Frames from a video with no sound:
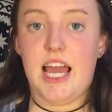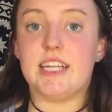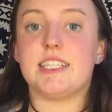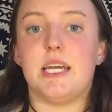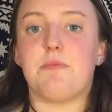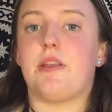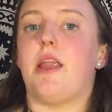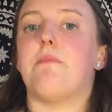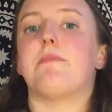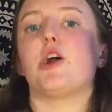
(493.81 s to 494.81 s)
And tip
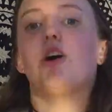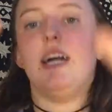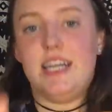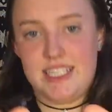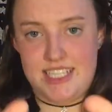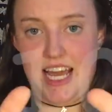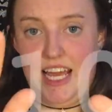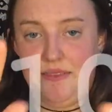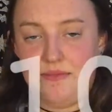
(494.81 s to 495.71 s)
number 10.